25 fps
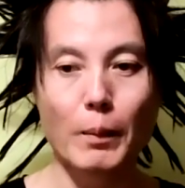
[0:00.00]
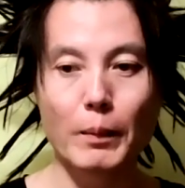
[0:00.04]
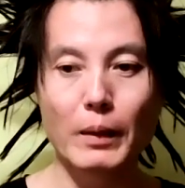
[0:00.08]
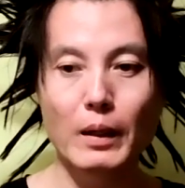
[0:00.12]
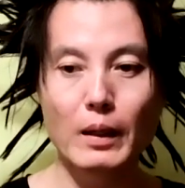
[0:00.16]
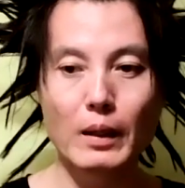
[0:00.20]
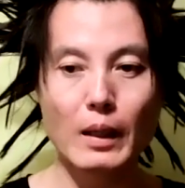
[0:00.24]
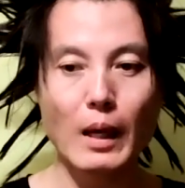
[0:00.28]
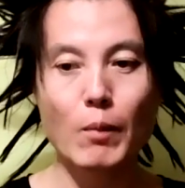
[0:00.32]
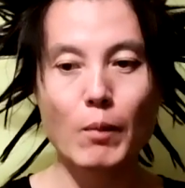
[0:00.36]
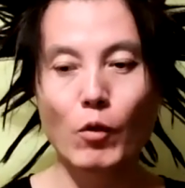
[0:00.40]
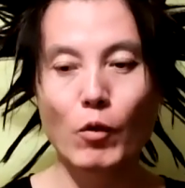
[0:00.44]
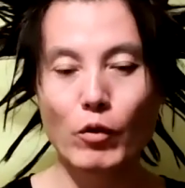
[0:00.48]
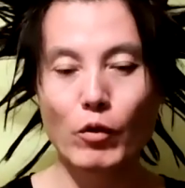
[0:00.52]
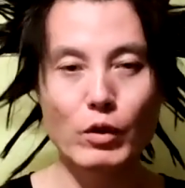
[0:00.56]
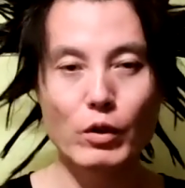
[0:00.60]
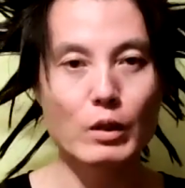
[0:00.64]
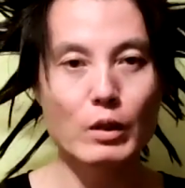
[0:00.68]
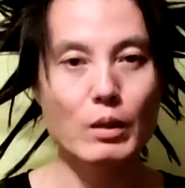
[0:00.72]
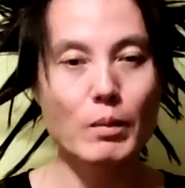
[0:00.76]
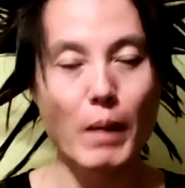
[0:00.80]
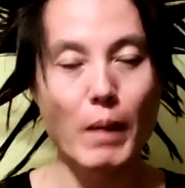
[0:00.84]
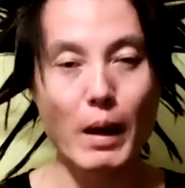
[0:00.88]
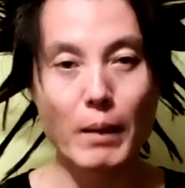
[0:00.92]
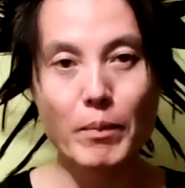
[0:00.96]
he came over
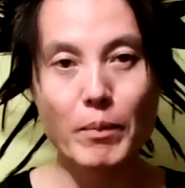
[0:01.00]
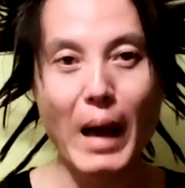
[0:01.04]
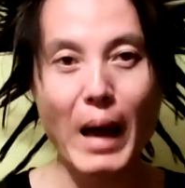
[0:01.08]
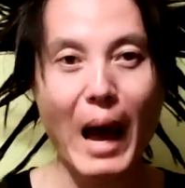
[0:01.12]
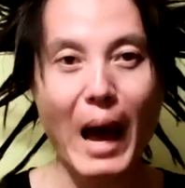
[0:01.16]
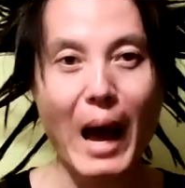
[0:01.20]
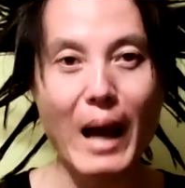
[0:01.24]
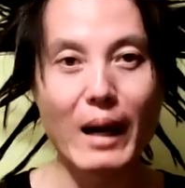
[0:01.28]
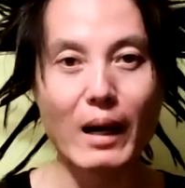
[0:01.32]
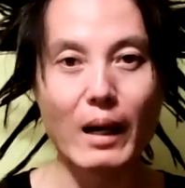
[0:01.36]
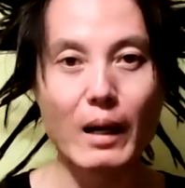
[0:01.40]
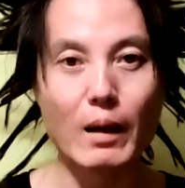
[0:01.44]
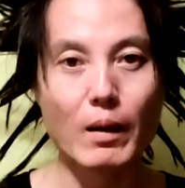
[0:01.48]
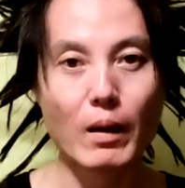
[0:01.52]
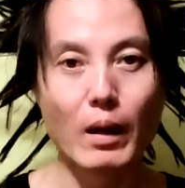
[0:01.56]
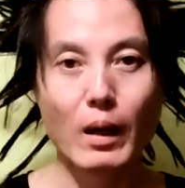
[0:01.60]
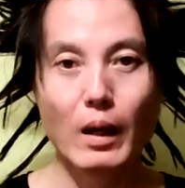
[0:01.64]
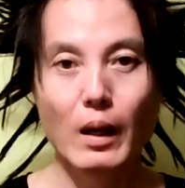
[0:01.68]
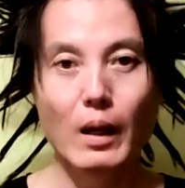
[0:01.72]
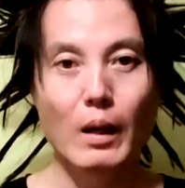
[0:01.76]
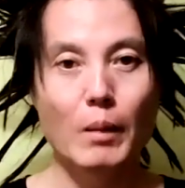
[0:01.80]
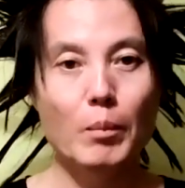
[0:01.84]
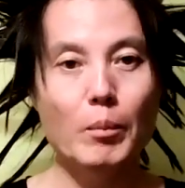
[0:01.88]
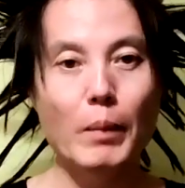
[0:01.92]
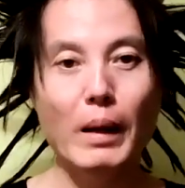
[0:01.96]
to my pad and
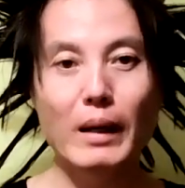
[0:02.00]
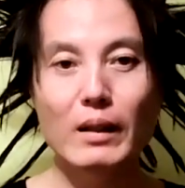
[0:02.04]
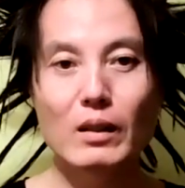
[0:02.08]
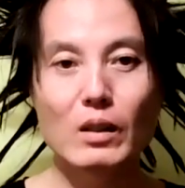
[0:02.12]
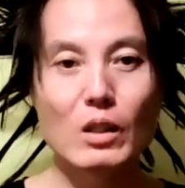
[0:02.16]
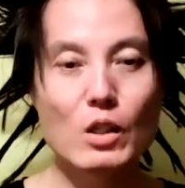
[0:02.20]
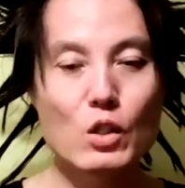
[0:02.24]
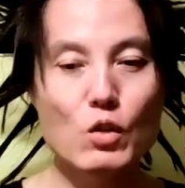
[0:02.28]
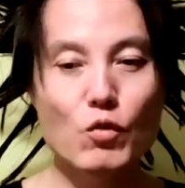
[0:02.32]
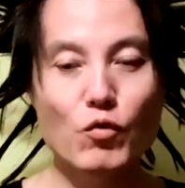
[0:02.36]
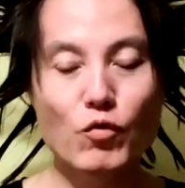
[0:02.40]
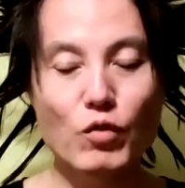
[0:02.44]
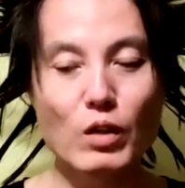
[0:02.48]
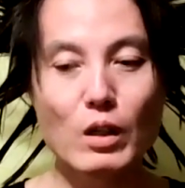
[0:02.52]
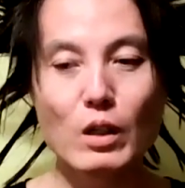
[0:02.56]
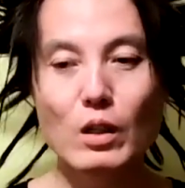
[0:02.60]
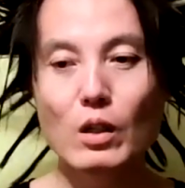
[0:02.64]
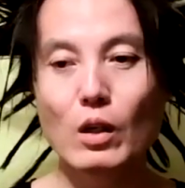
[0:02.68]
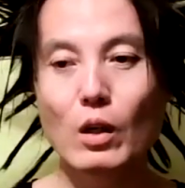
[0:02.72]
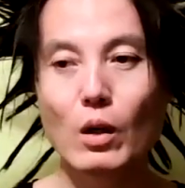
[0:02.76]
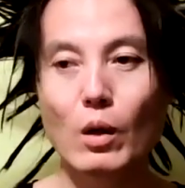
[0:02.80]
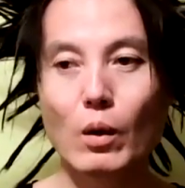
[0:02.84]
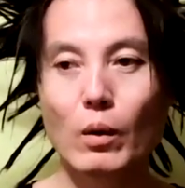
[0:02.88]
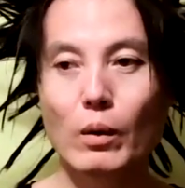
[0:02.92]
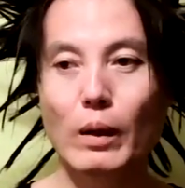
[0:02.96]
made this
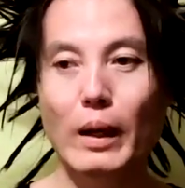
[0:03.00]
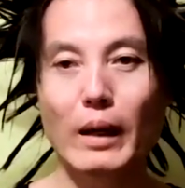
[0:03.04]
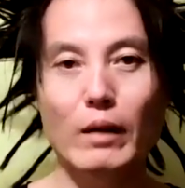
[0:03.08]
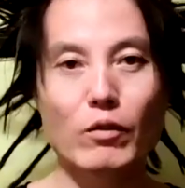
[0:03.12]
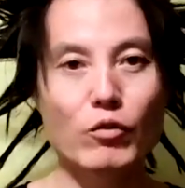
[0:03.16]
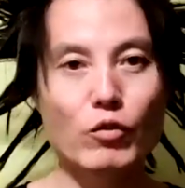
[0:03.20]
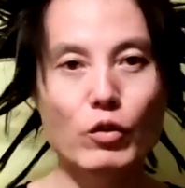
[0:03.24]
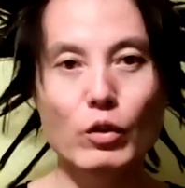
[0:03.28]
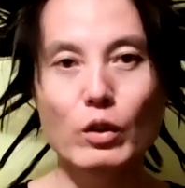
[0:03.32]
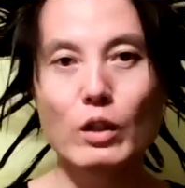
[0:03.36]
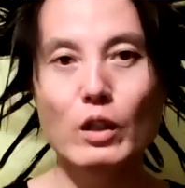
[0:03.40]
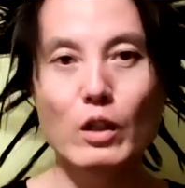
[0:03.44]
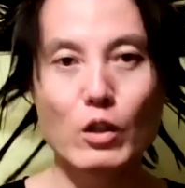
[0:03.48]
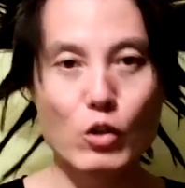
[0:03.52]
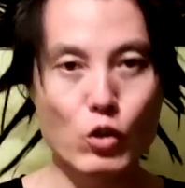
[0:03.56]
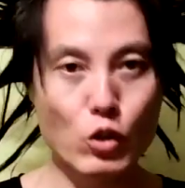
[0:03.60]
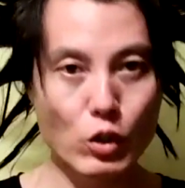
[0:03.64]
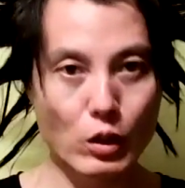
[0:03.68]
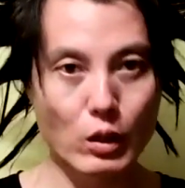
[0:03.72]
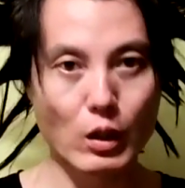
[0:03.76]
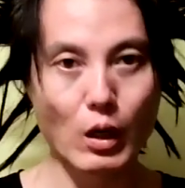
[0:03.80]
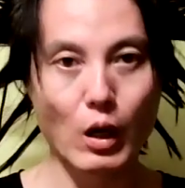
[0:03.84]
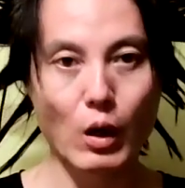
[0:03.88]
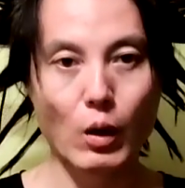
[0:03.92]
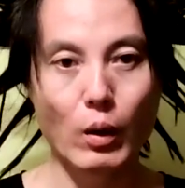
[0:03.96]
video like a few years
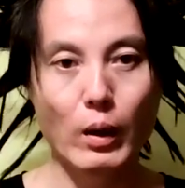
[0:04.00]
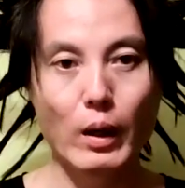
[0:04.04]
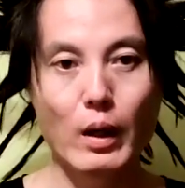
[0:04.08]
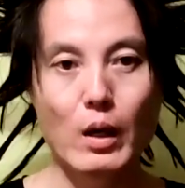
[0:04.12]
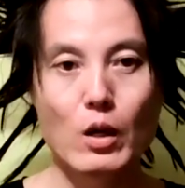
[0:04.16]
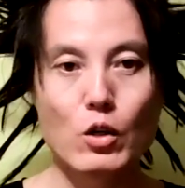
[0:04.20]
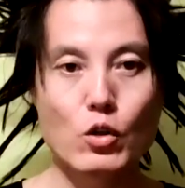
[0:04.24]
ago.